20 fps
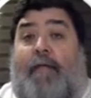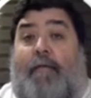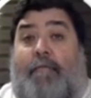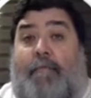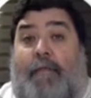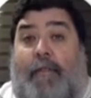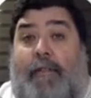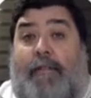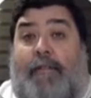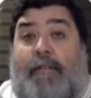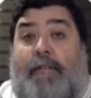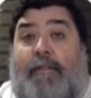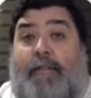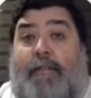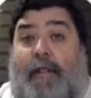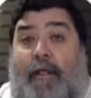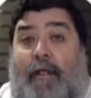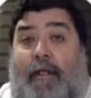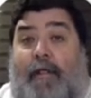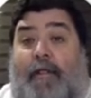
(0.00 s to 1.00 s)

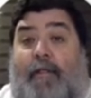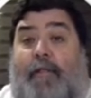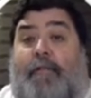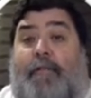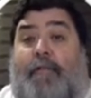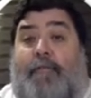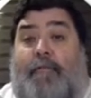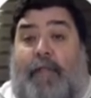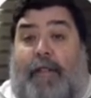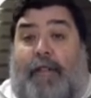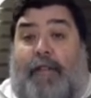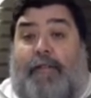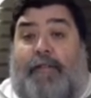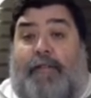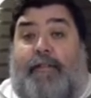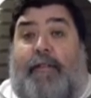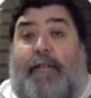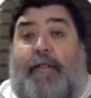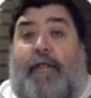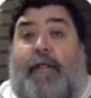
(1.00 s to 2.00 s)
Visas are
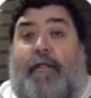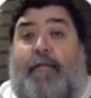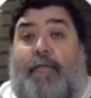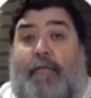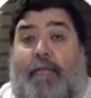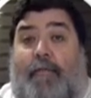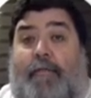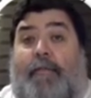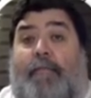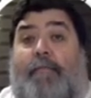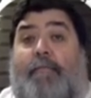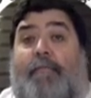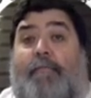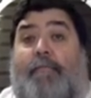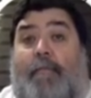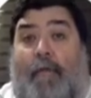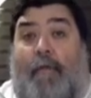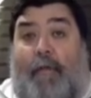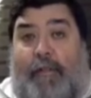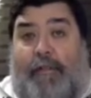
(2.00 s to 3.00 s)
grants, they are not
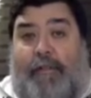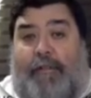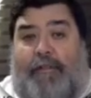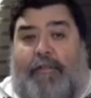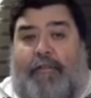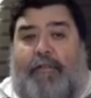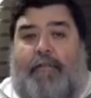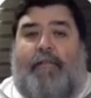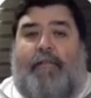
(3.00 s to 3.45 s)
rights.